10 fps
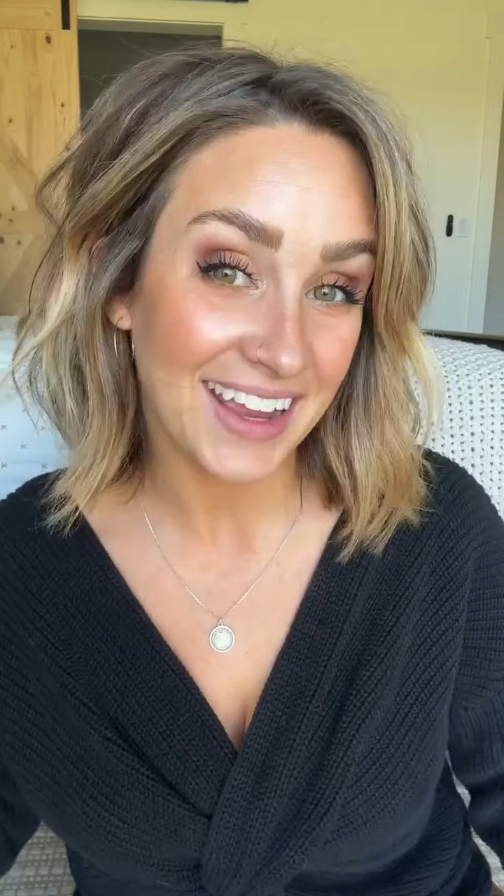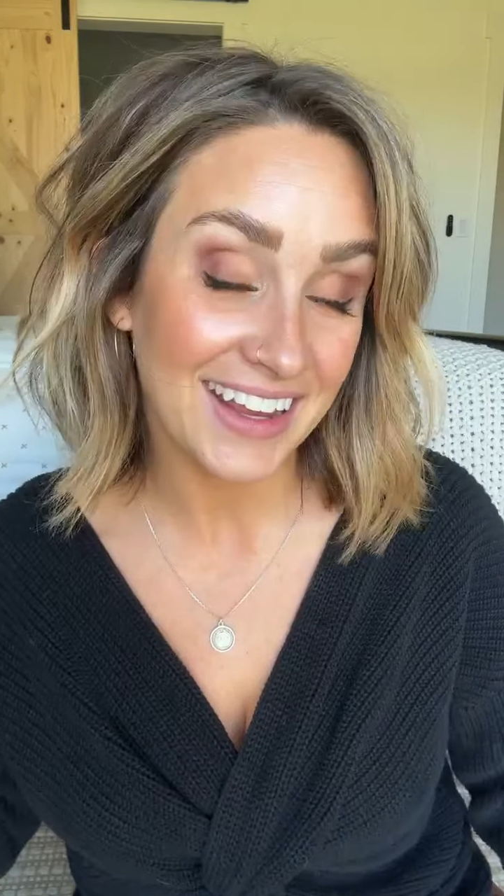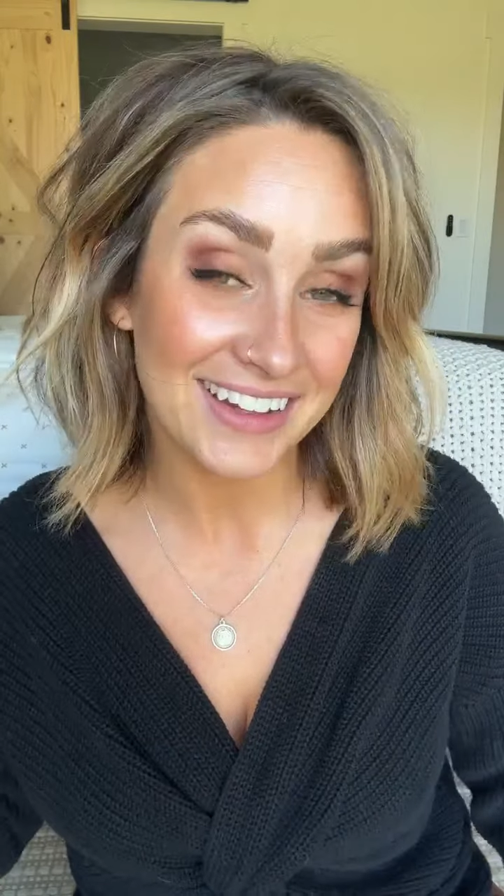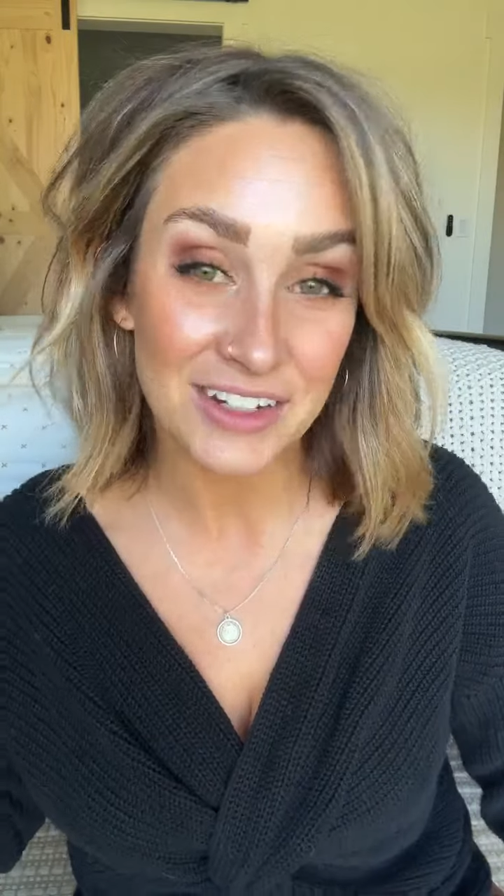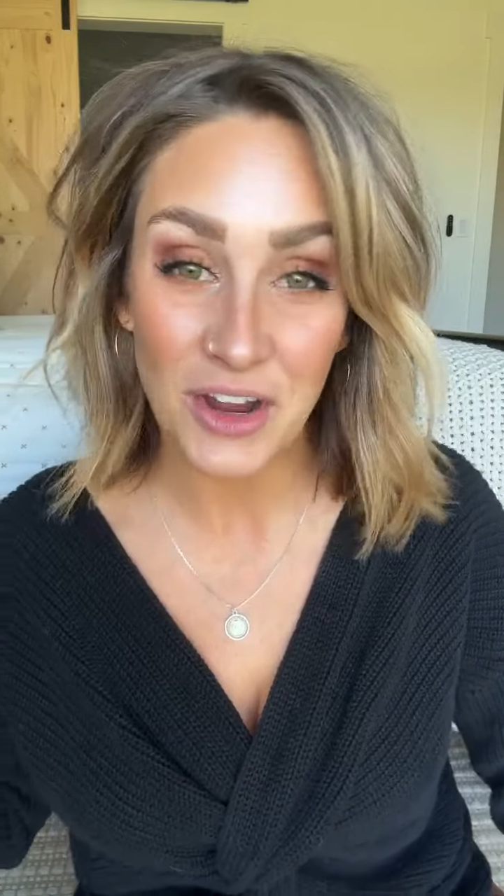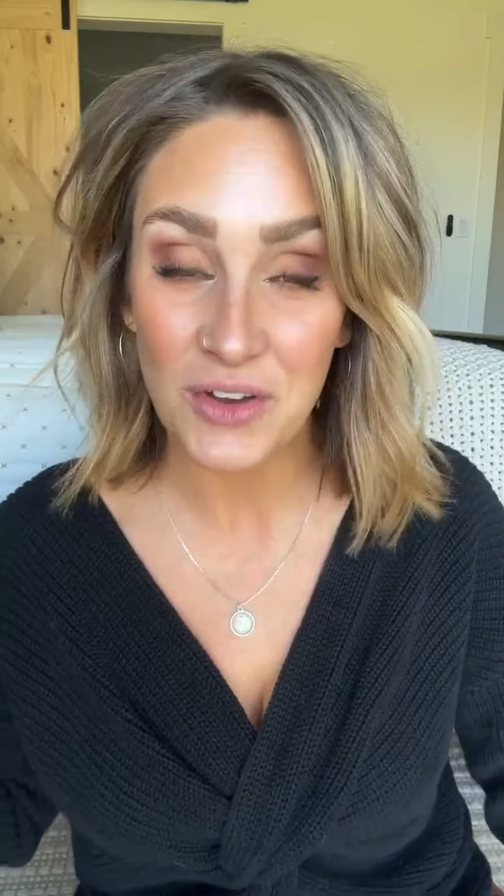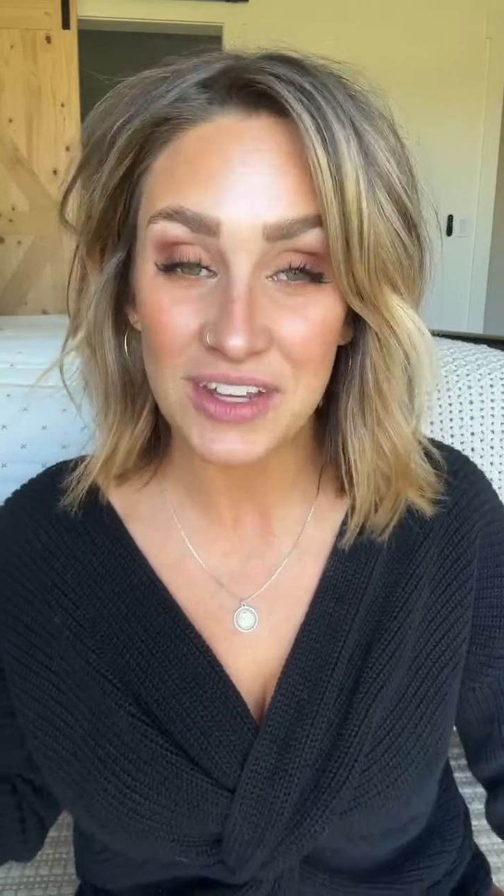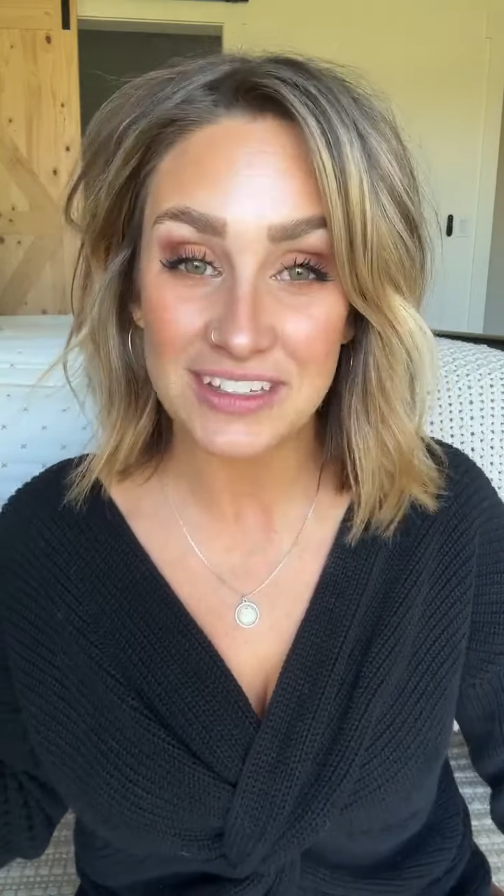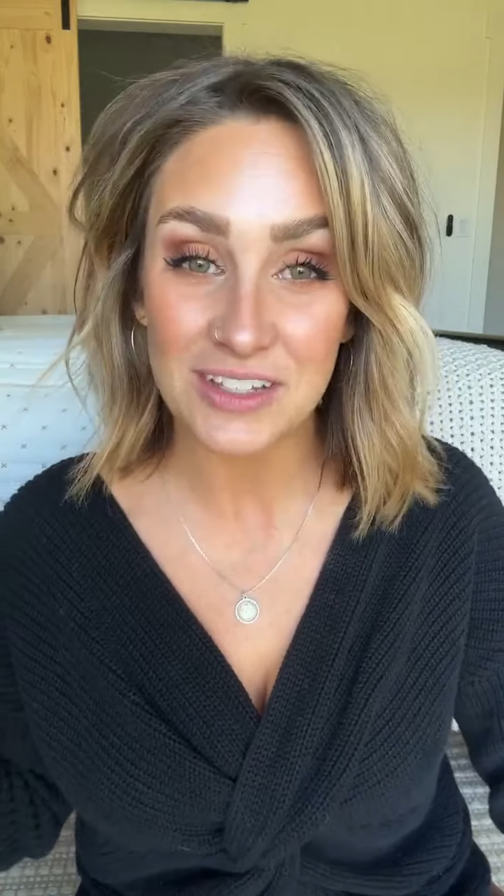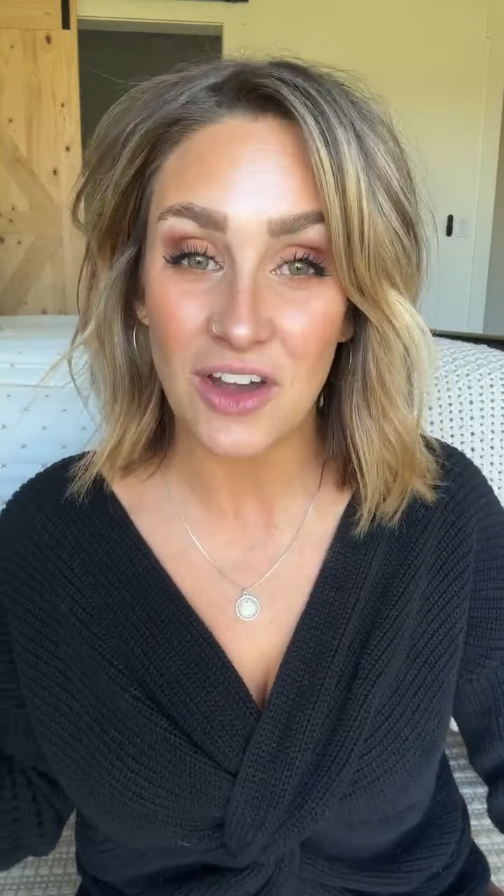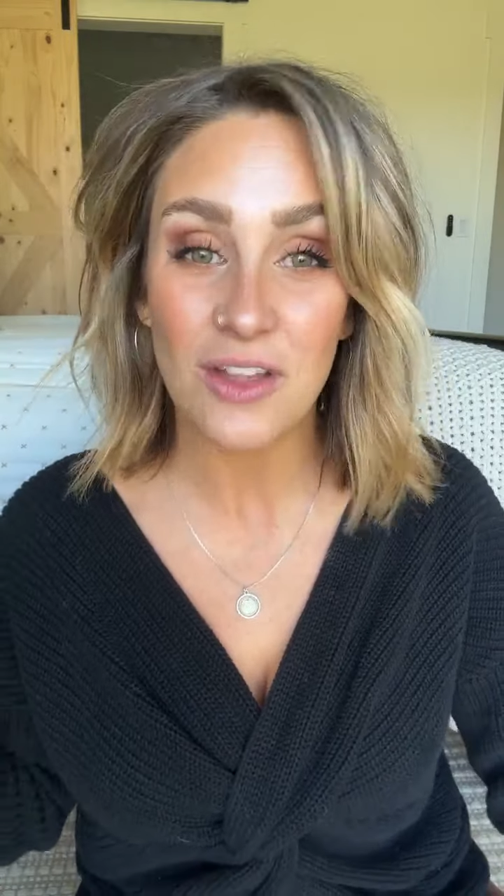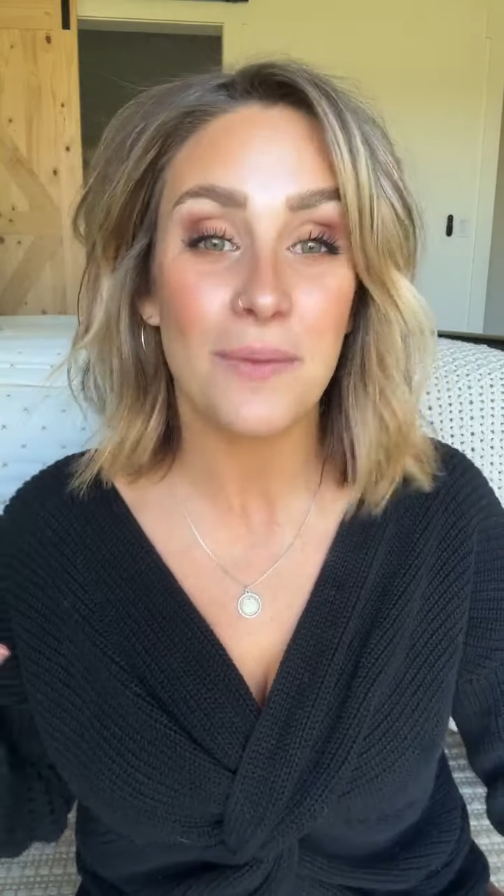And, it's all